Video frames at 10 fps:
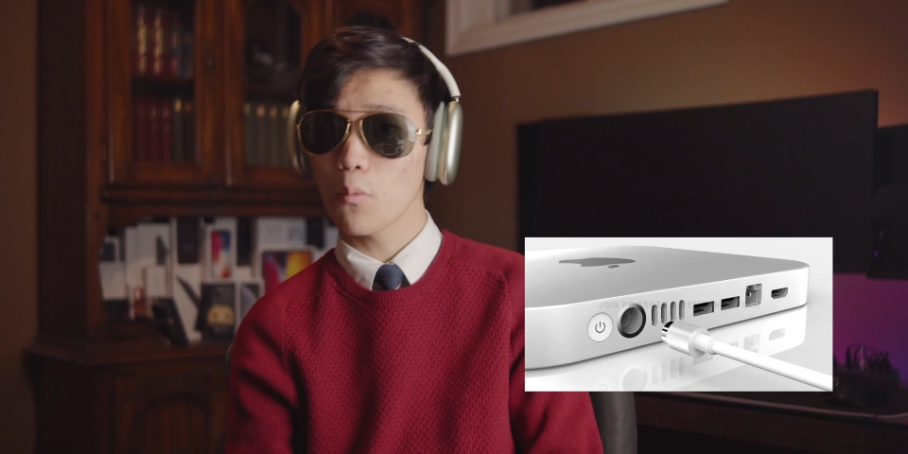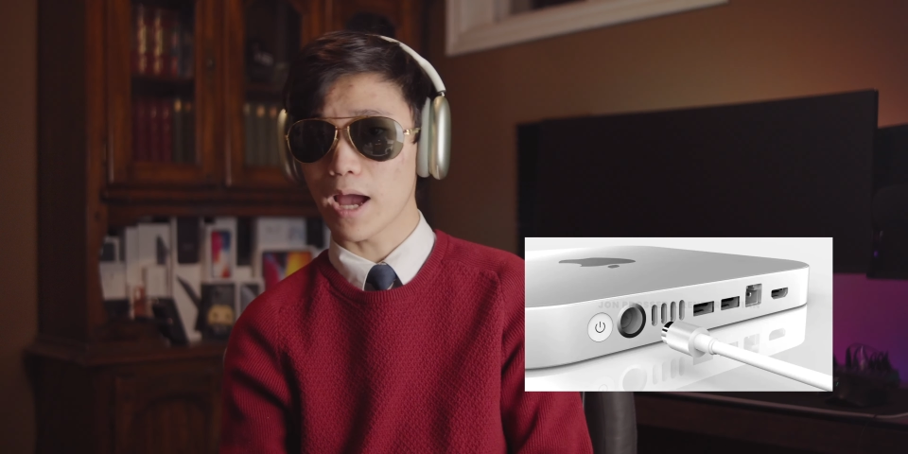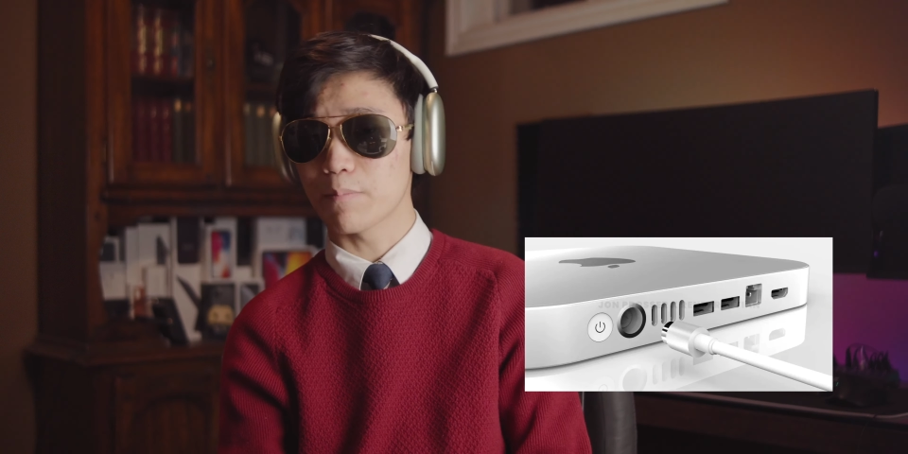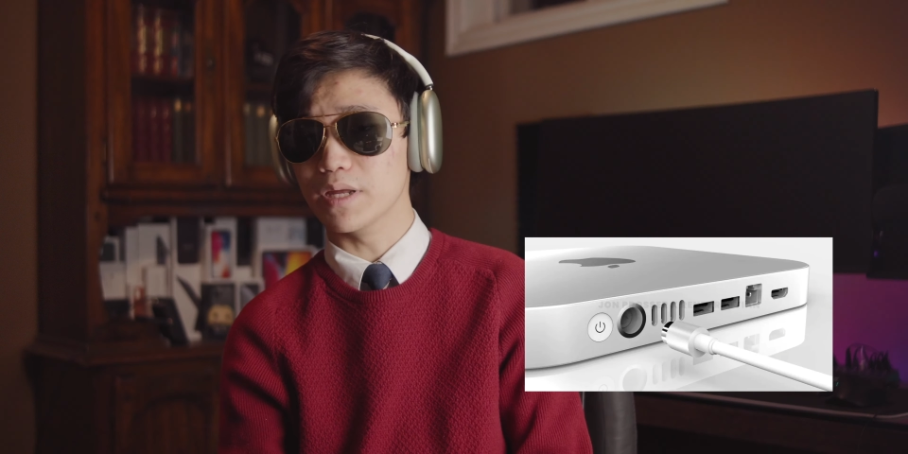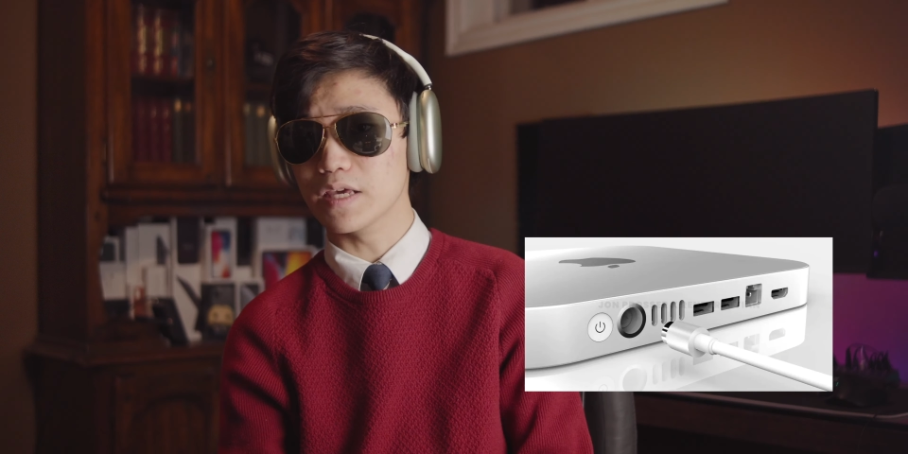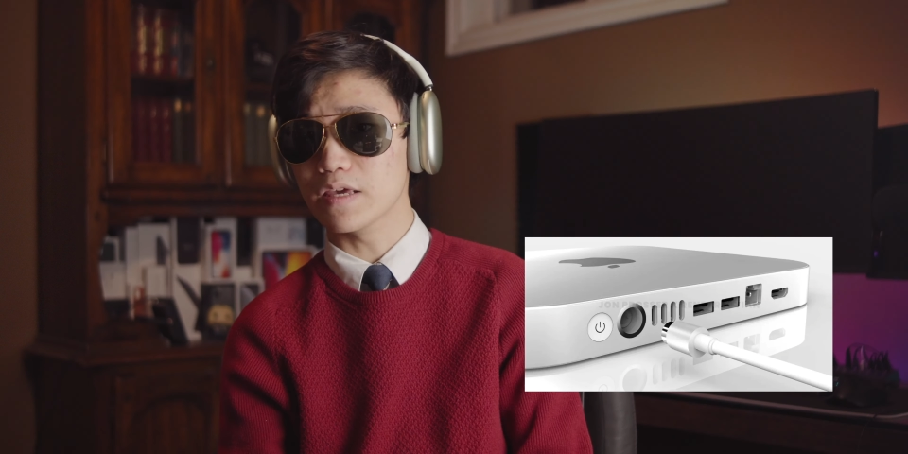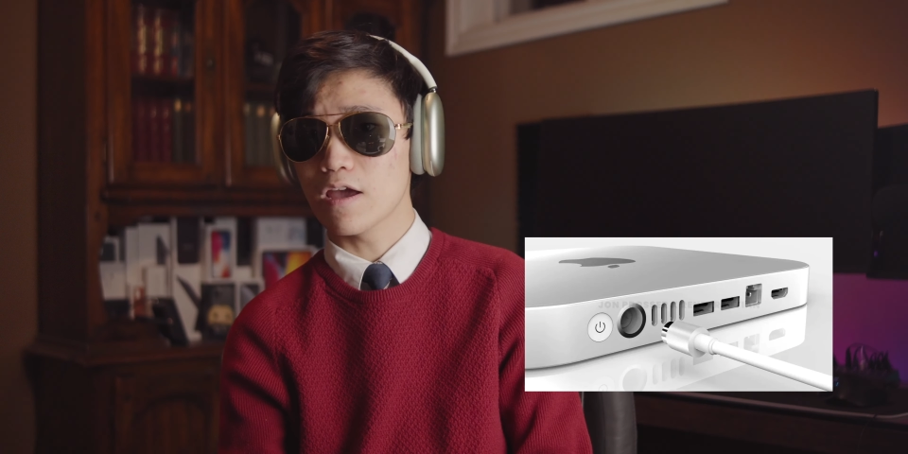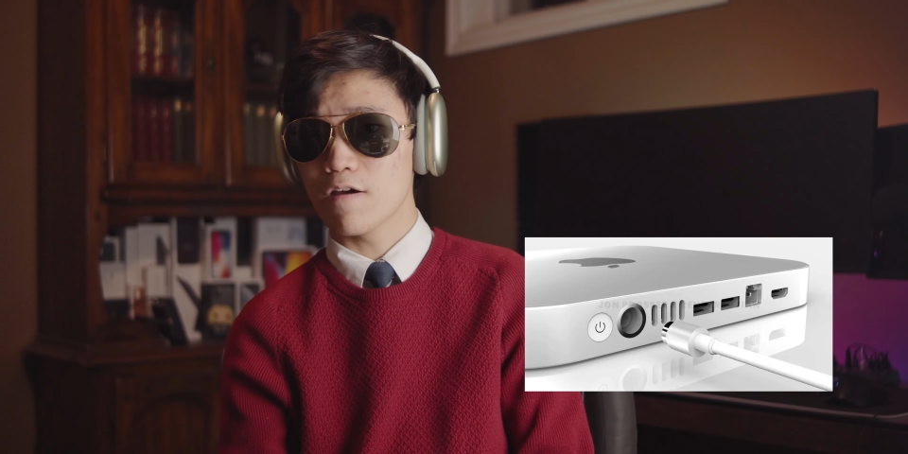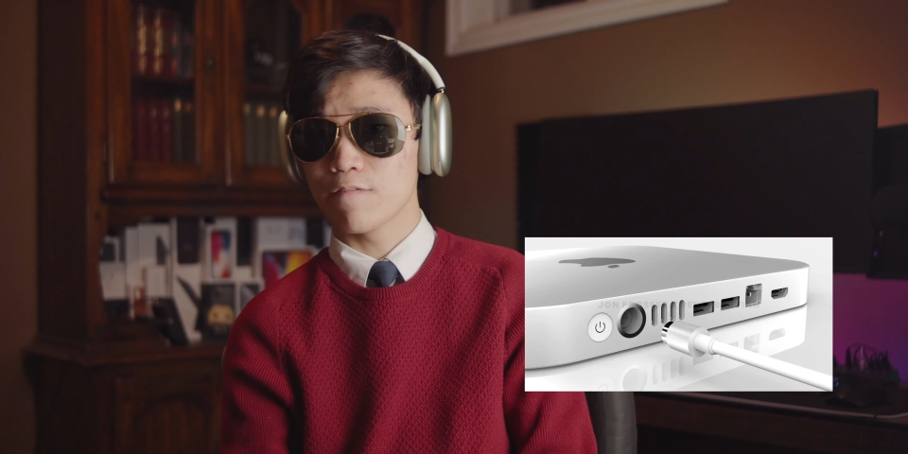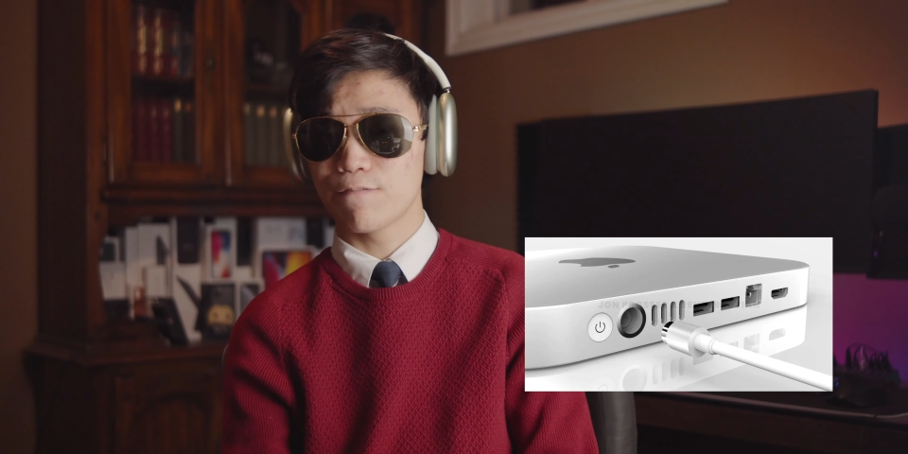Mac Mini
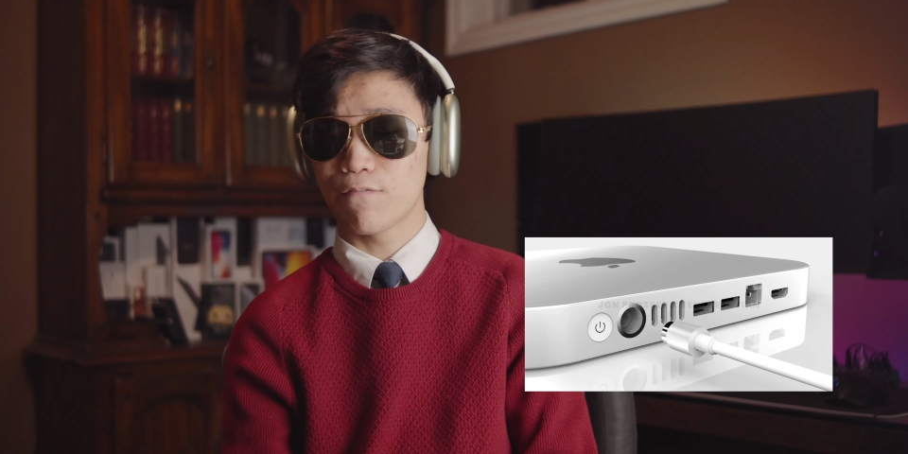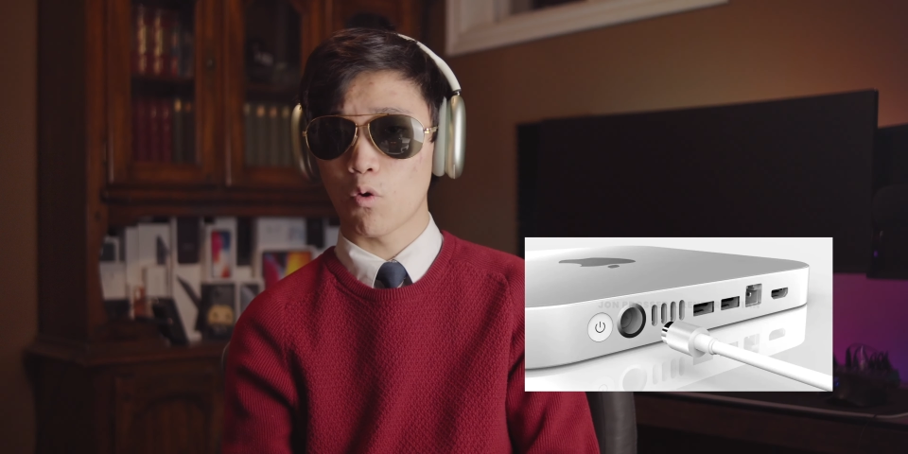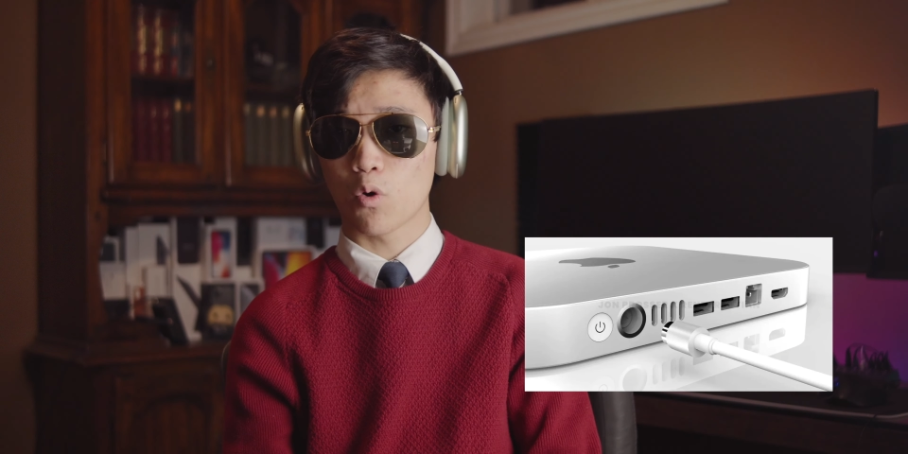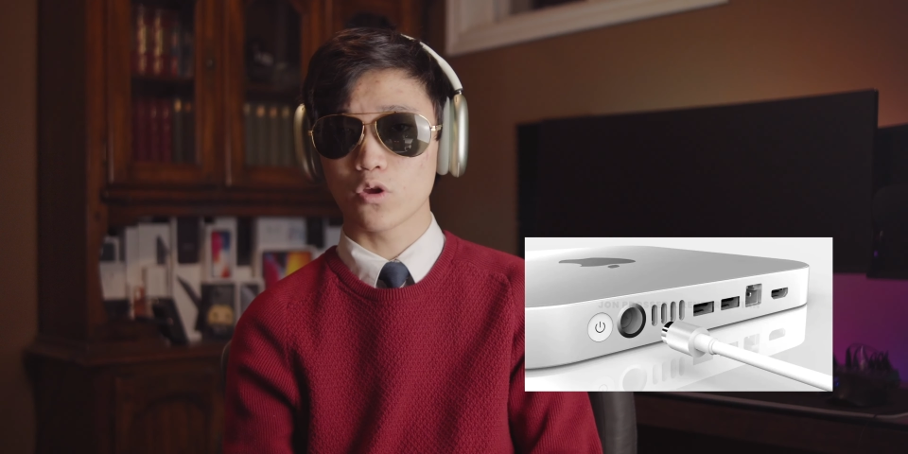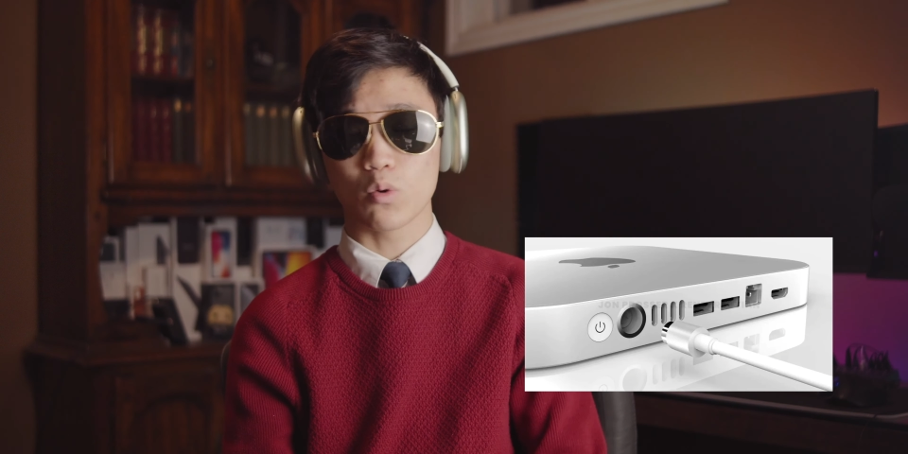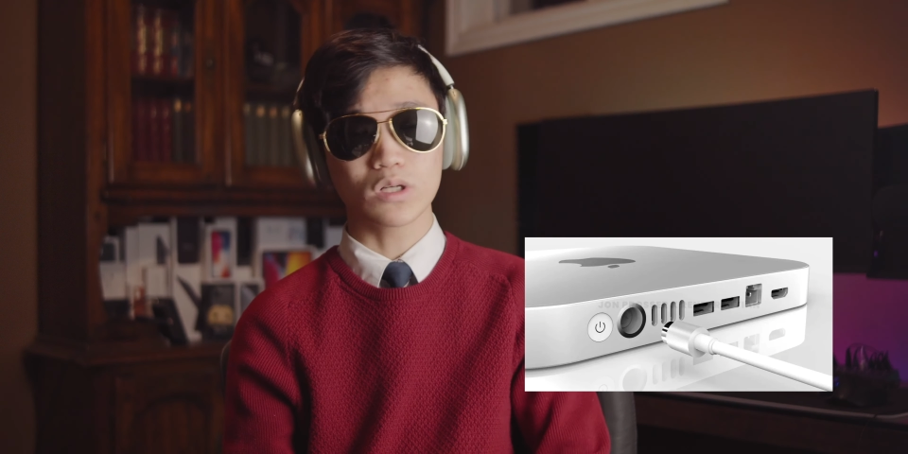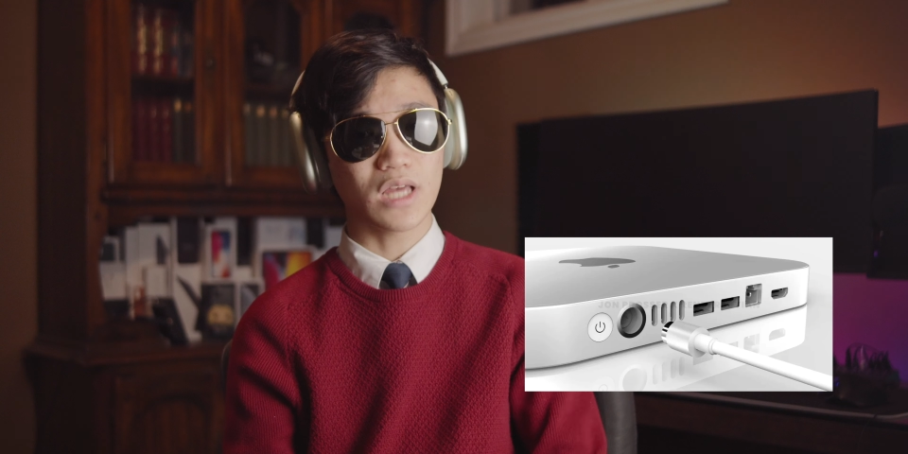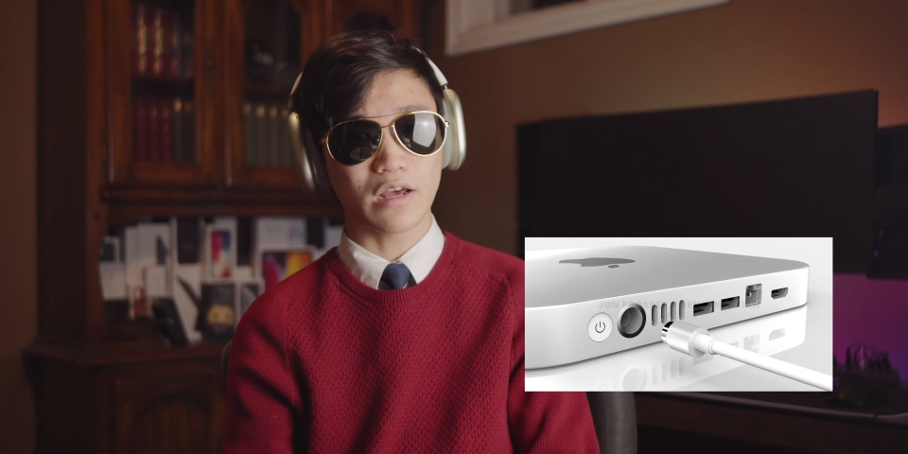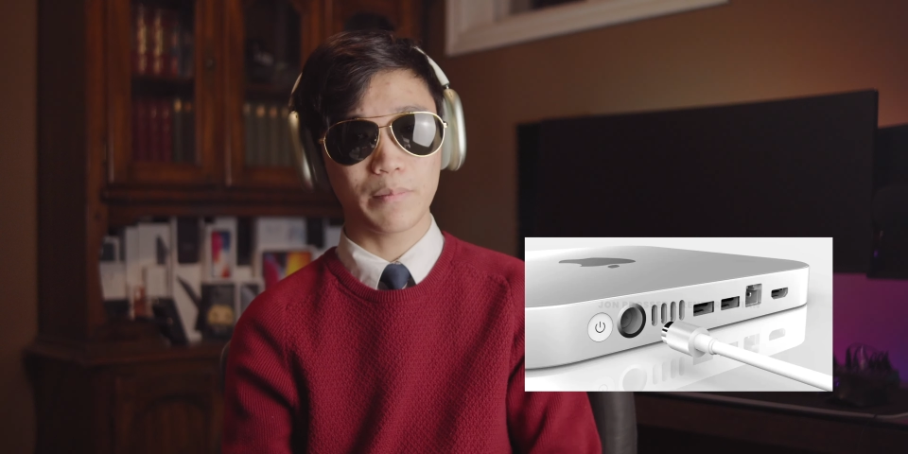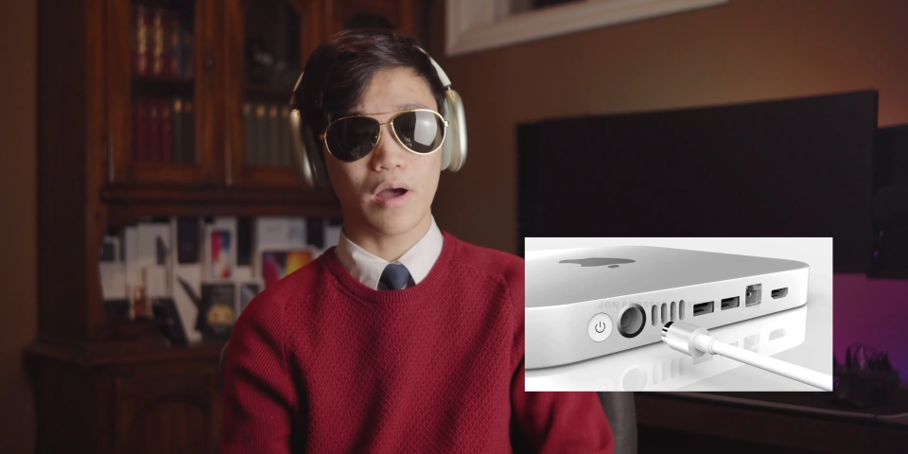for your
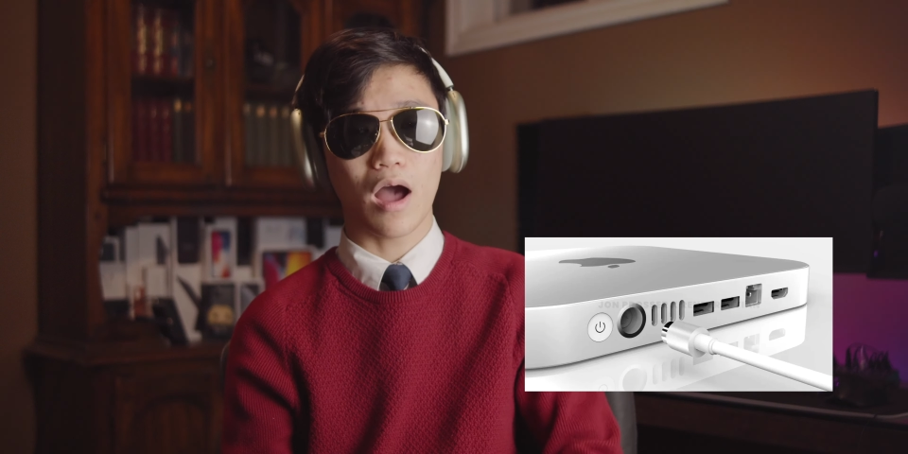setup,